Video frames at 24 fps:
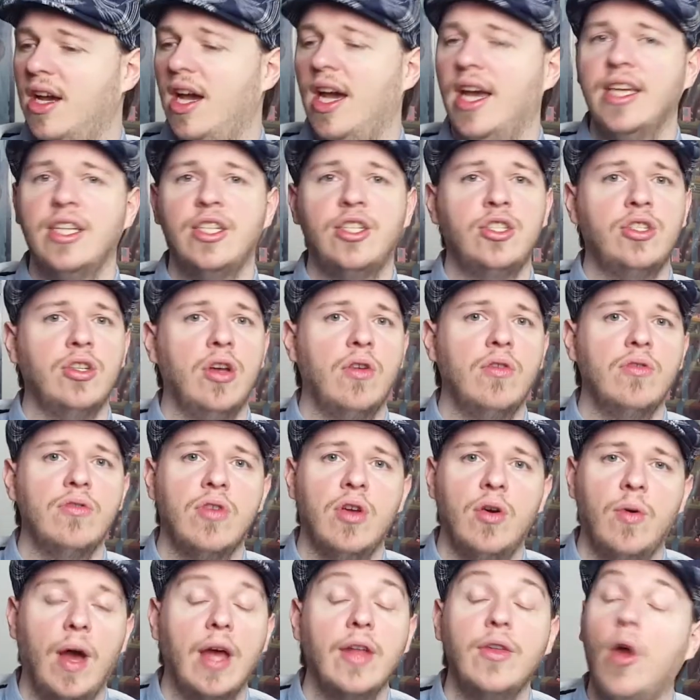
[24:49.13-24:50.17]
I don't
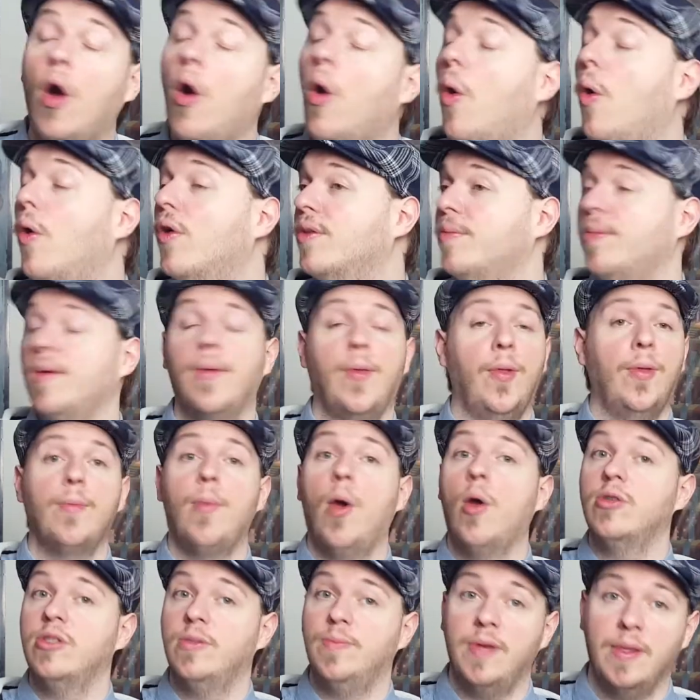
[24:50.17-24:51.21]
know why. Not all the people,
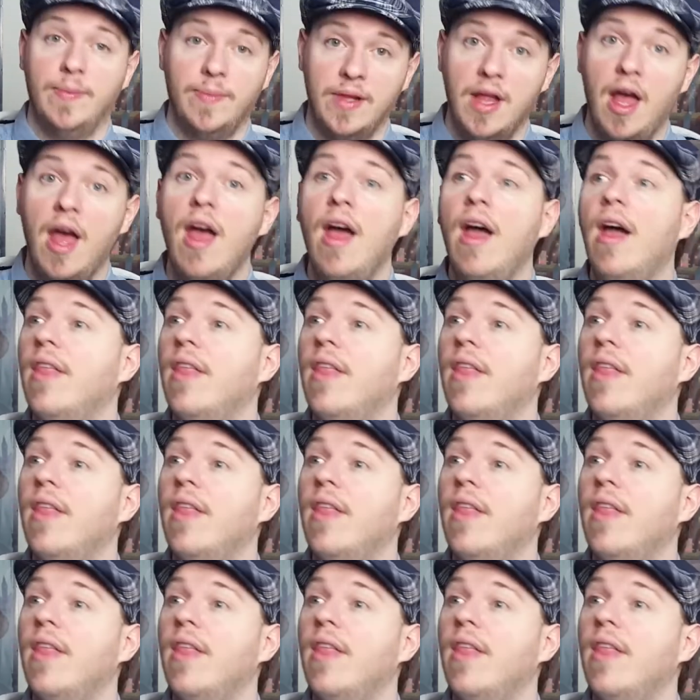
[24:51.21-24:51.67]
most people.